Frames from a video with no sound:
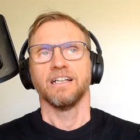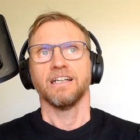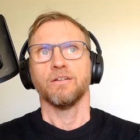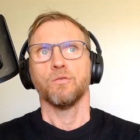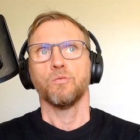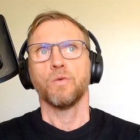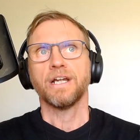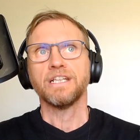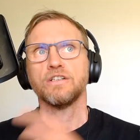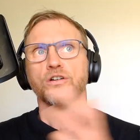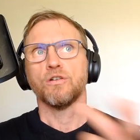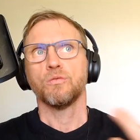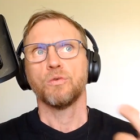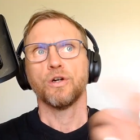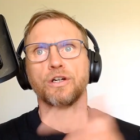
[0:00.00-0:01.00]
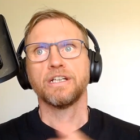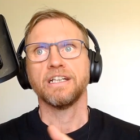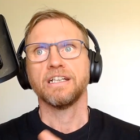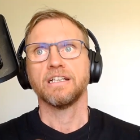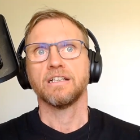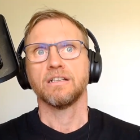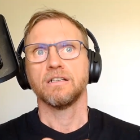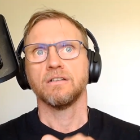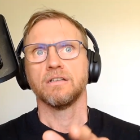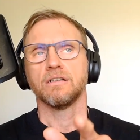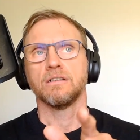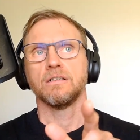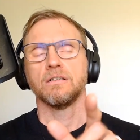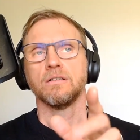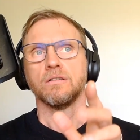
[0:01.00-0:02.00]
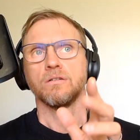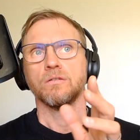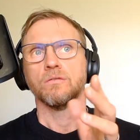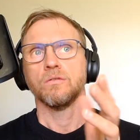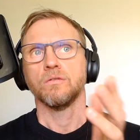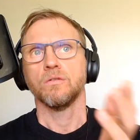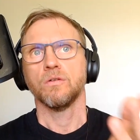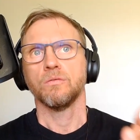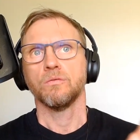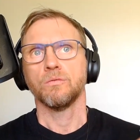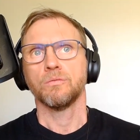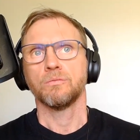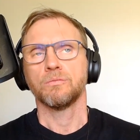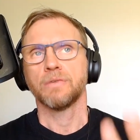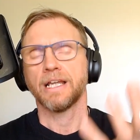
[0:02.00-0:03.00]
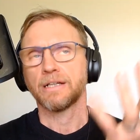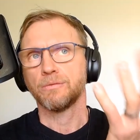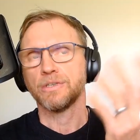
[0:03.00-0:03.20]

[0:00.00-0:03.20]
when you're working like